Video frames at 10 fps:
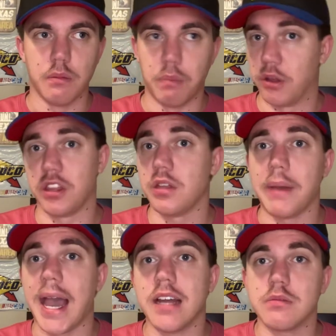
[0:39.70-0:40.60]
both of them
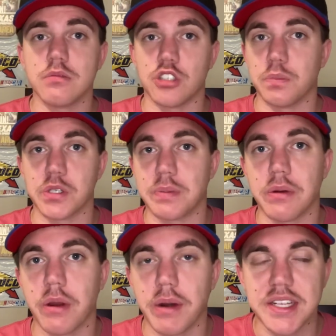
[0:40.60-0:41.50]
at Super
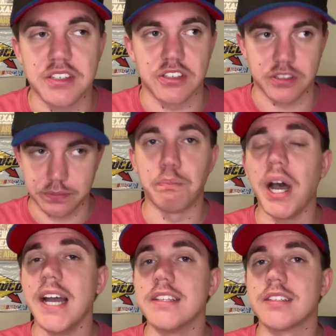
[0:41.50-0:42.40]
Speedway races.
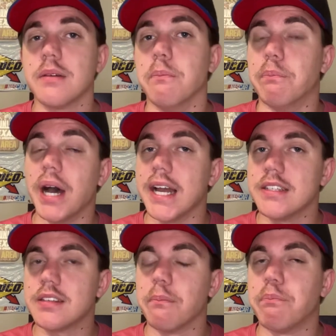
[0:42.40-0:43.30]
But,
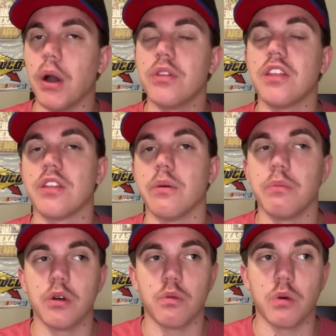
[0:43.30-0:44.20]
both of
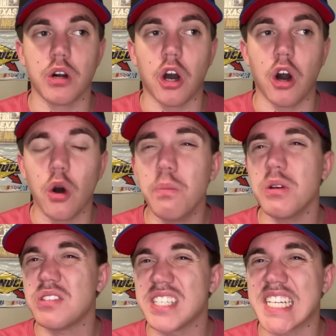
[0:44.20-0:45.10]
them were
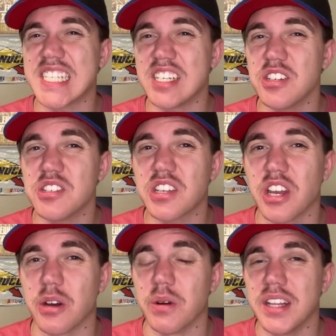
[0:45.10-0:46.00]
almost 6 years
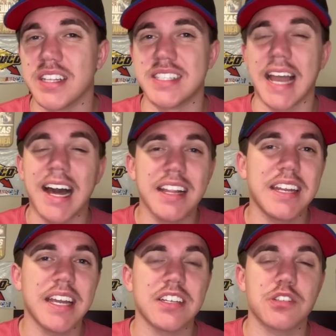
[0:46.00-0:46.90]
ago. The
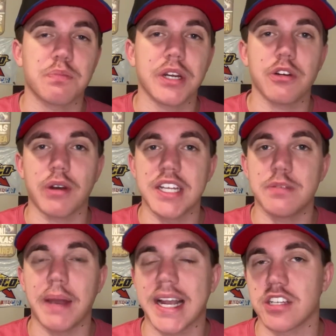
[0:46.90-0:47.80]
Talladega Spring Race
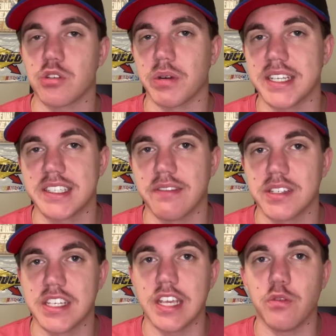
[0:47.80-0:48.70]
back in
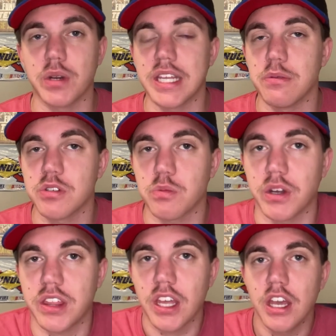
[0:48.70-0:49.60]
2017 when he was
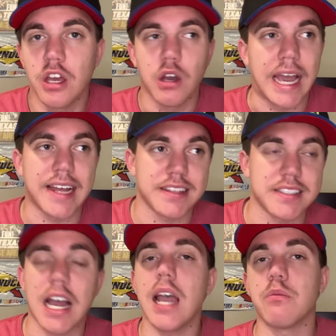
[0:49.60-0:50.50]
with, at the
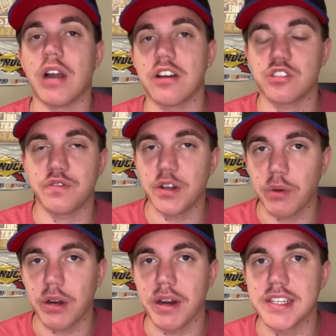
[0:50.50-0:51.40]
time, Roush
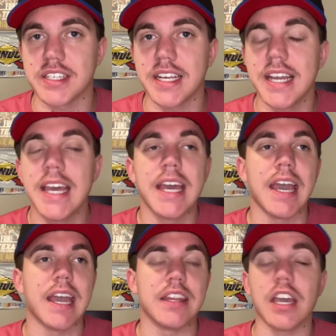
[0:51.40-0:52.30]
Fenway Racing,
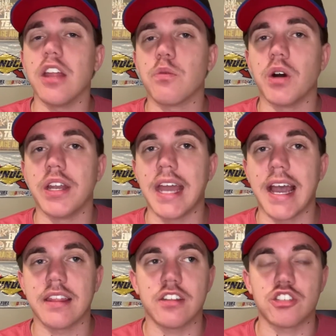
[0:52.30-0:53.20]
and the other one
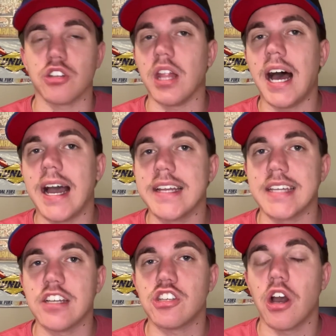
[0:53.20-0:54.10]
at the July
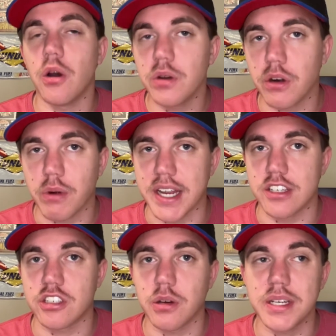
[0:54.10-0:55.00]
Daytona
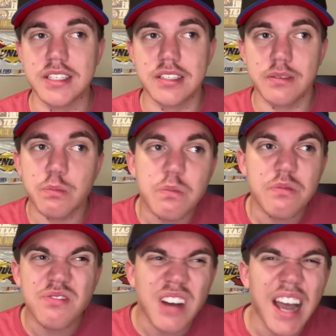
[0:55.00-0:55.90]
race. So it's
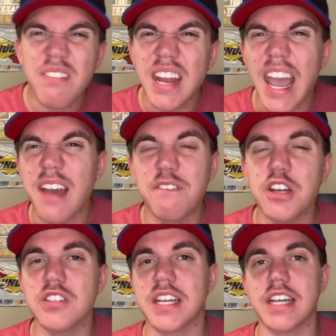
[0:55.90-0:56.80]
5.5
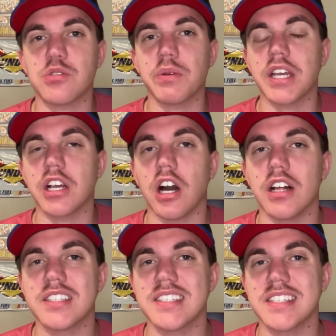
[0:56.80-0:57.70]
years, I guess we can call
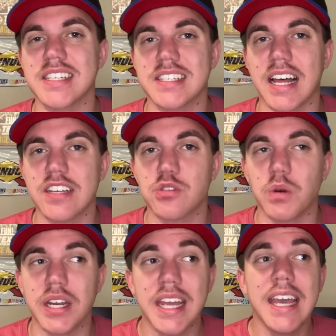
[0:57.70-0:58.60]
it, since he's last
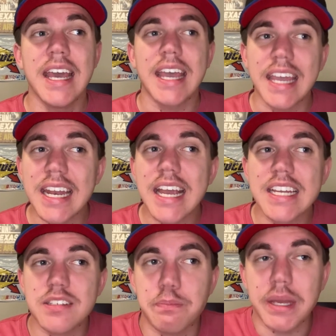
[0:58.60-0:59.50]
won. It
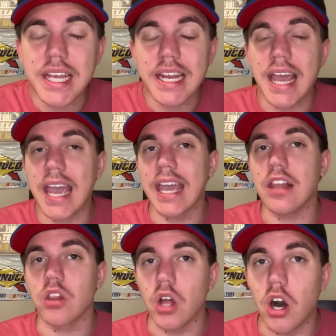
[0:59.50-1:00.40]
has been a
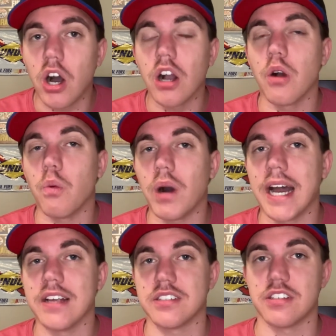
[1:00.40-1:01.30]
long
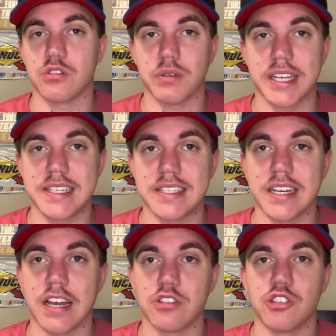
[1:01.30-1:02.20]
while since Ricky
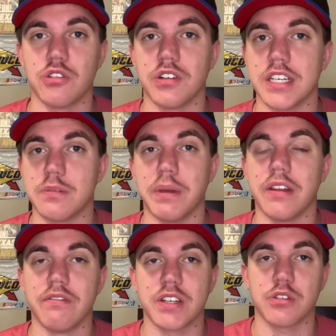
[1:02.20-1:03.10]
Stenhouse Jr. has been
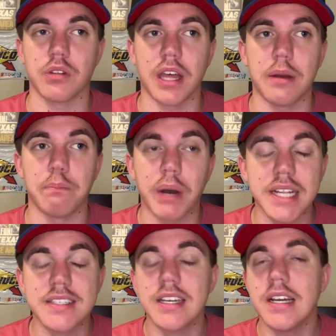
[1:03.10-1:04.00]
in victory lane, but